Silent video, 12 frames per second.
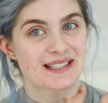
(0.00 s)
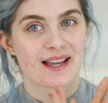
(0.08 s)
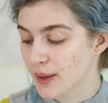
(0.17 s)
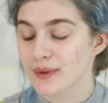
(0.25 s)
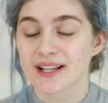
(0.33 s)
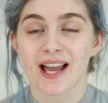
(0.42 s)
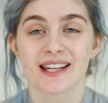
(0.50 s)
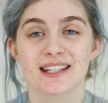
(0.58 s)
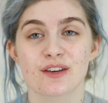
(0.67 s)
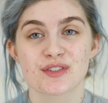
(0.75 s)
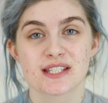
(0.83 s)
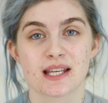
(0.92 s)
They were kind
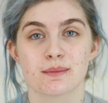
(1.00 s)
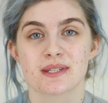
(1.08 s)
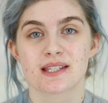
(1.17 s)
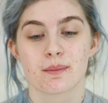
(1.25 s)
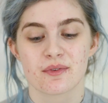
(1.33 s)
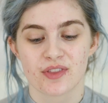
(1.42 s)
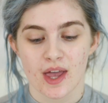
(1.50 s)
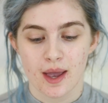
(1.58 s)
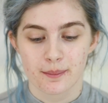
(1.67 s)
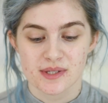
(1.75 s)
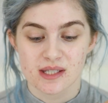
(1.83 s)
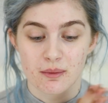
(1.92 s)
enough to send me some of
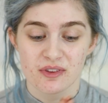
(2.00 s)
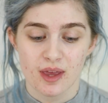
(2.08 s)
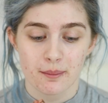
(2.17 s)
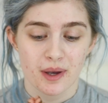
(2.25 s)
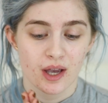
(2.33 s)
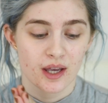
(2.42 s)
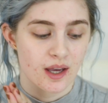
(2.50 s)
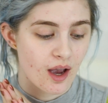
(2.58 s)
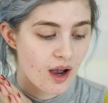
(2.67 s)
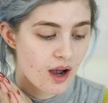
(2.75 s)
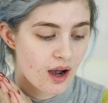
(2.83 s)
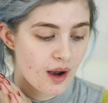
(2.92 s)
them I
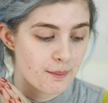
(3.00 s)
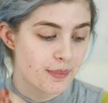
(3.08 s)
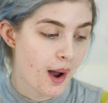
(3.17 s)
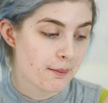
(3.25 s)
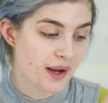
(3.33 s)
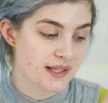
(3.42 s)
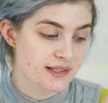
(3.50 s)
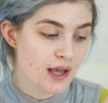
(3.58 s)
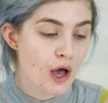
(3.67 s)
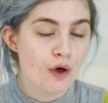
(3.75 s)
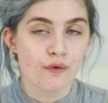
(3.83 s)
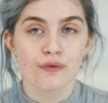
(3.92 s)
bought
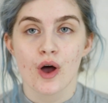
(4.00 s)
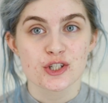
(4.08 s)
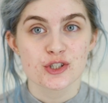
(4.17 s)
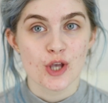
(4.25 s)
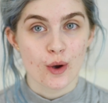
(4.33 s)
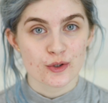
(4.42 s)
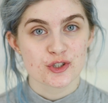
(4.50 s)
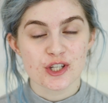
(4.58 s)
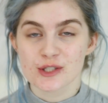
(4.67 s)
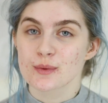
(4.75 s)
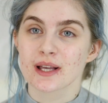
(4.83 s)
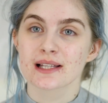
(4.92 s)
myself. So
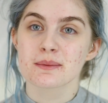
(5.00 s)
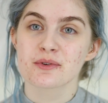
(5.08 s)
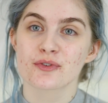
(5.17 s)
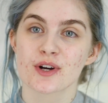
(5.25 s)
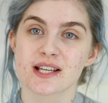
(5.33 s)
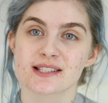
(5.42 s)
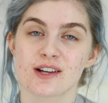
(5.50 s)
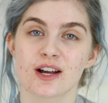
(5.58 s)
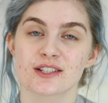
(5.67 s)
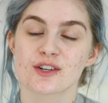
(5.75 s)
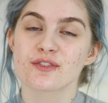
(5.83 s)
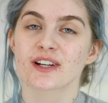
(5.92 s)
just quickly before I
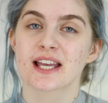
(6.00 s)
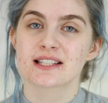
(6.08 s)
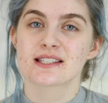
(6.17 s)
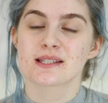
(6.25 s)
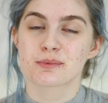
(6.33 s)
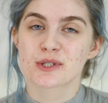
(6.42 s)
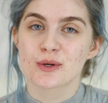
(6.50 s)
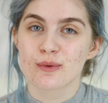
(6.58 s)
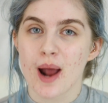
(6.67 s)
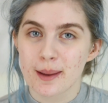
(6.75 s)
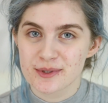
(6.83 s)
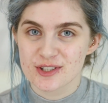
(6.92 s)
start, don't forget to
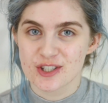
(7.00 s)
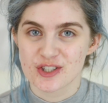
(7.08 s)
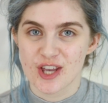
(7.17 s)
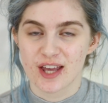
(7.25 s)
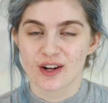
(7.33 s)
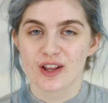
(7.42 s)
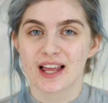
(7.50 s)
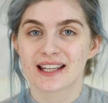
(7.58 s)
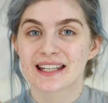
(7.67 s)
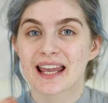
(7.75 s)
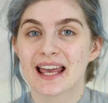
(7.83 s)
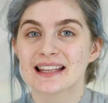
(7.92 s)
subscribe to the channel
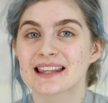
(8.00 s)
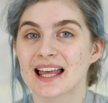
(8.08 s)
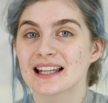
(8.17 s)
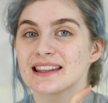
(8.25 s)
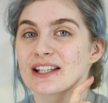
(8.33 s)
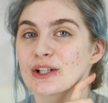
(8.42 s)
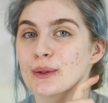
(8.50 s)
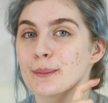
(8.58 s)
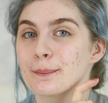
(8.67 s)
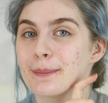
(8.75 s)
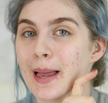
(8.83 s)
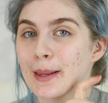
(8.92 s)
and hit that little
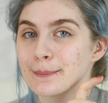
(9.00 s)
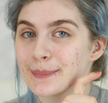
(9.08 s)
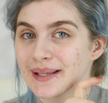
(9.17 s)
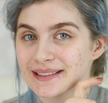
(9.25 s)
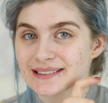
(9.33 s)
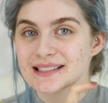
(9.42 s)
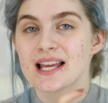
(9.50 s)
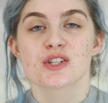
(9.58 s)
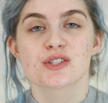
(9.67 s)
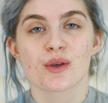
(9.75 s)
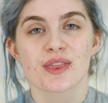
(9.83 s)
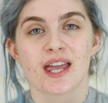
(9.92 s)
bell button
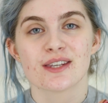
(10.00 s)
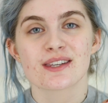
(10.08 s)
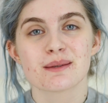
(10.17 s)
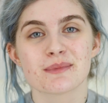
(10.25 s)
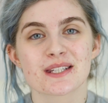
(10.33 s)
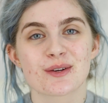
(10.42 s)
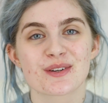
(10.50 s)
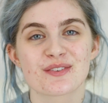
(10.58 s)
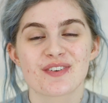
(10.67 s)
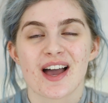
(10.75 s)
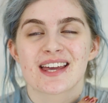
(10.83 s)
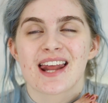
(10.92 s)
so that you can be
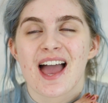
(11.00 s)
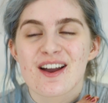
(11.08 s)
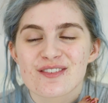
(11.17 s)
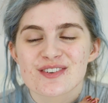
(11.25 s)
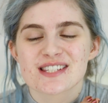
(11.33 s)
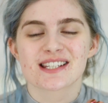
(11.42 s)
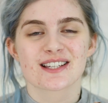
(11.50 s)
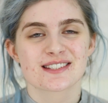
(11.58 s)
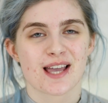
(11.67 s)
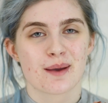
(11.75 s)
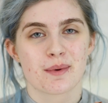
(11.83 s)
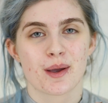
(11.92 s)
notified every single
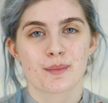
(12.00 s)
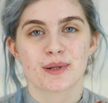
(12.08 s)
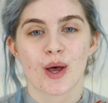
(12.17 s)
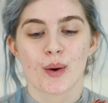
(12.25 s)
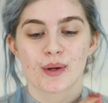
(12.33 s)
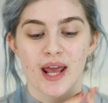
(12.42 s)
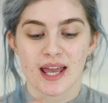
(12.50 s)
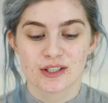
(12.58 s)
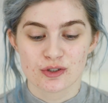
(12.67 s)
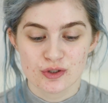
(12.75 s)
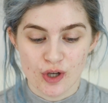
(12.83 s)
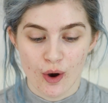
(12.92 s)
time I upload and
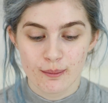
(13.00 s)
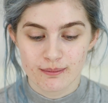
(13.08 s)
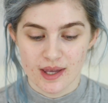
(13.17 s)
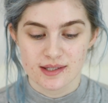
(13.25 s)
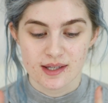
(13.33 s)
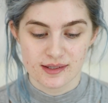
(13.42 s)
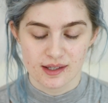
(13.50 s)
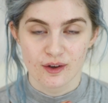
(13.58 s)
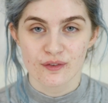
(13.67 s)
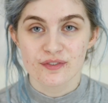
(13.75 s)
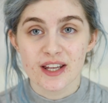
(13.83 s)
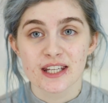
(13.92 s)
you don't miss a
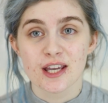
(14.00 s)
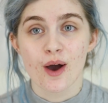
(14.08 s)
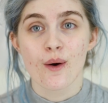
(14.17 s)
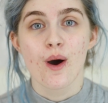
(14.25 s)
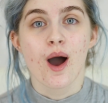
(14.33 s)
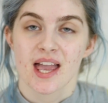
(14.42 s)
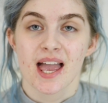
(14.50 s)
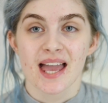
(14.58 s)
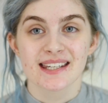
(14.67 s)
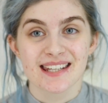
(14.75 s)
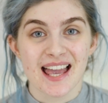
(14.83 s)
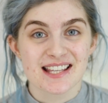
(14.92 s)
single video.
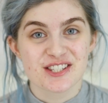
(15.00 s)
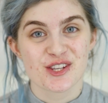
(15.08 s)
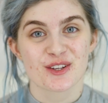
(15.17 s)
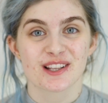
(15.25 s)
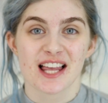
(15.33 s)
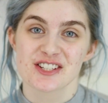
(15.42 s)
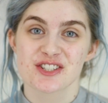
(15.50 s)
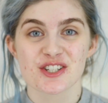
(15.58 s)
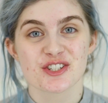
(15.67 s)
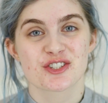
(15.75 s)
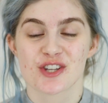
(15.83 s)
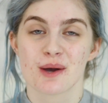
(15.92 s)
And yeah, so let's
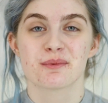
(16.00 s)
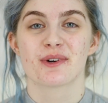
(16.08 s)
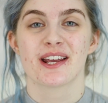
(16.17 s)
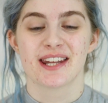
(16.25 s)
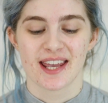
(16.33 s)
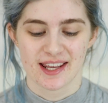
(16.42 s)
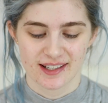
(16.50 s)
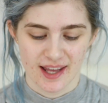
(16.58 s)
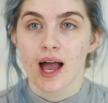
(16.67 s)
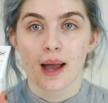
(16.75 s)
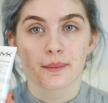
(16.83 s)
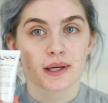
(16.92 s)
just jump right in.
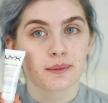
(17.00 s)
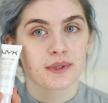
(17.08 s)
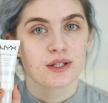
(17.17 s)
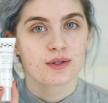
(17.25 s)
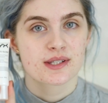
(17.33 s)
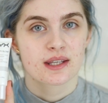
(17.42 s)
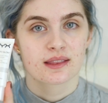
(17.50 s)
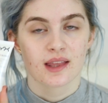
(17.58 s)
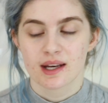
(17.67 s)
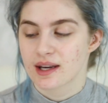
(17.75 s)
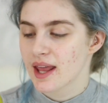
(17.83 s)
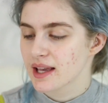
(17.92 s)
I'm gonna be using the
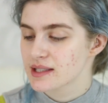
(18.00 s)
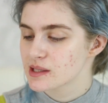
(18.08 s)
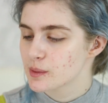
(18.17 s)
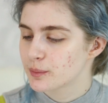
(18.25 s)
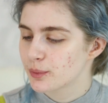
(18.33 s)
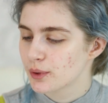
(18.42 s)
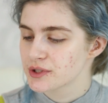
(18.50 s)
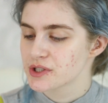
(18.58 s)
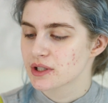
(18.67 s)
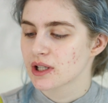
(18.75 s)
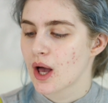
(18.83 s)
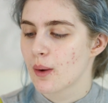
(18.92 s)
NYX Born
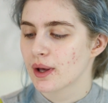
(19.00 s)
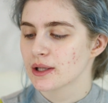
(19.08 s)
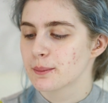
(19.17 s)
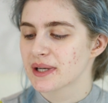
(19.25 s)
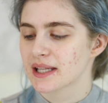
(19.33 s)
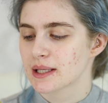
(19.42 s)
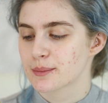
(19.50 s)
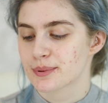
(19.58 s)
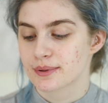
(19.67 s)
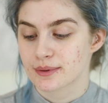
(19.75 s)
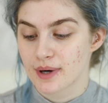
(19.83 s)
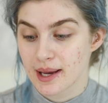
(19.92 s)
to Glow Illuminating
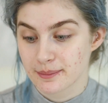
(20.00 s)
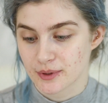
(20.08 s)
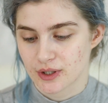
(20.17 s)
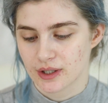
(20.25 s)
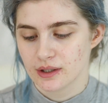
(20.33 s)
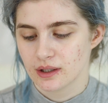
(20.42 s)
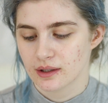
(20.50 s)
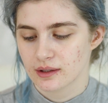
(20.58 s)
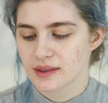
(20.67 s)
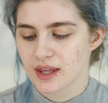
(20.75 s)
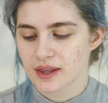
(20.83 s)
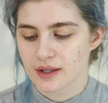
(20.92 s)
Primer.
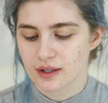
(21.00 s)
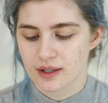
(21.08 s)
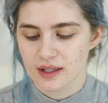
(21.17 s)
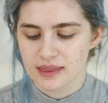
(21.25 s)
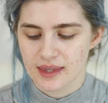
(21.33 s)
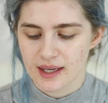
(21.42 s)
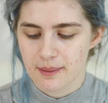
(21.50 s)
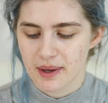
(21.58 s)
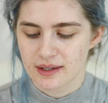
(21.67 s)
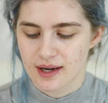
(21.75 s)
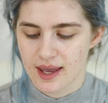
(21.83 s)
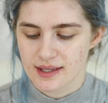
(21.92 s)
The good thing
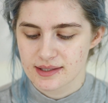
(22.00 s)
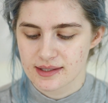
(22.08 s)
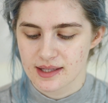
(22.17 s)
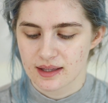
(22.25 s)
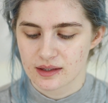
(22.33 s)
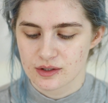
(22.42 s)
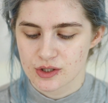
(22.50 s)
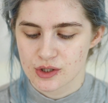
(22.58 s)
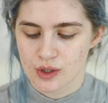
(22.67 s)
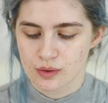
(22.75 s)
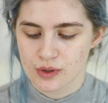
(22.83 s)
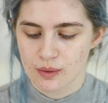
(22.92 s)
about NYX is that they're
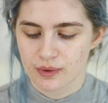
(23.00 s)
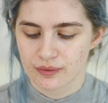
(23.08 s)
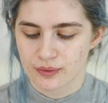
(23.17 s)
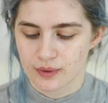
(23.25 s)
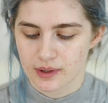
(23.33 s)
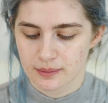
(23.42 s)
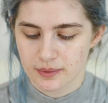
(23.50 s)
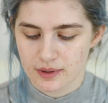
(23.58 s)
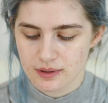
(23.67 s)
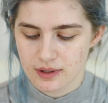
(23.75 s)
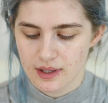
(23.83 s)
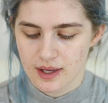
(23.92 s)
so
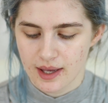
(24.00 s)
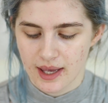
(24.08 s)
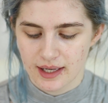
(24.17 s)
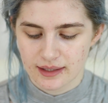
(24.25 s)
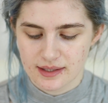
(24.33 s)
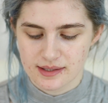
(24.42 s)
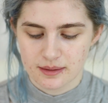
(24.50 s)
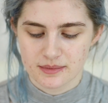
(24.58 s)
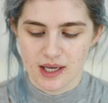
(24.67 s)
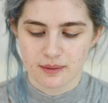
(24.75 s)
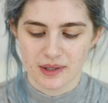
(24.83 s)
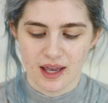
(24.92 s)
affordable, and at the same
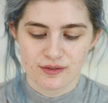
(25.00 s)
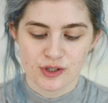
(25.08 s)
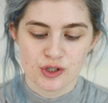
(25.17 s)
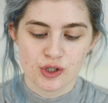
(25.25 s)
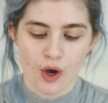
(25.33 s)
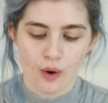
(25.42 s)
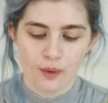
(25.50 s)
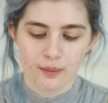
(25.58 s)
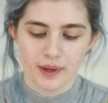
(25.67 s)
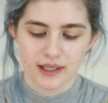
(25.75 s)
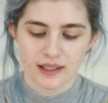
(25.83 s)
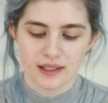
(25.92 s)
time they have so
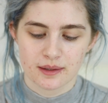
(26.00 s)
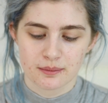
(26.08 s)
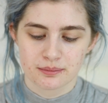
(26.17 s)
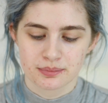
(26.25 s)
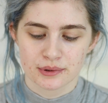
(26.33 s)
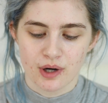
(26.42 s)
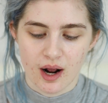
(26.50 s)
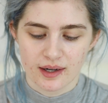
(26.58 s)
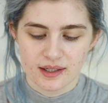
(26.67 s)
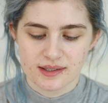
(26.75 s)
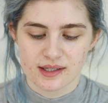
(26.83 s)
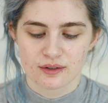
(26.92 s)
many
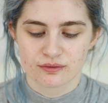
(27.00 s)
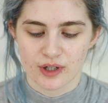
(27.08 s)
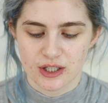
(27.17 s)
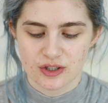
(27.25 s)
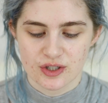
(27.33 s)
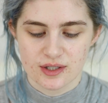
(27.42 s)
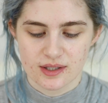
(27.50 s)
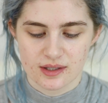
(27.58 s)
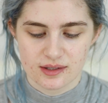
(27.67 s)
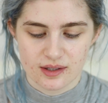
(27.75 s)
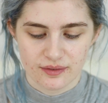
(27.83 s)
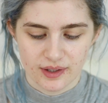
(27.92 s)
products and ranges
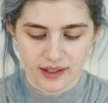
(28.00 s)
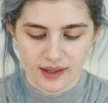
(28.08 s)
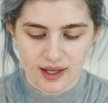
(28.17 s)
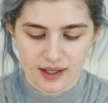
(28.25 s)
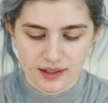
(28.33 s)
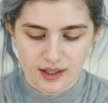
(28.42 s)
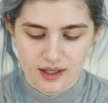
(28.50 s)
and stuff like that.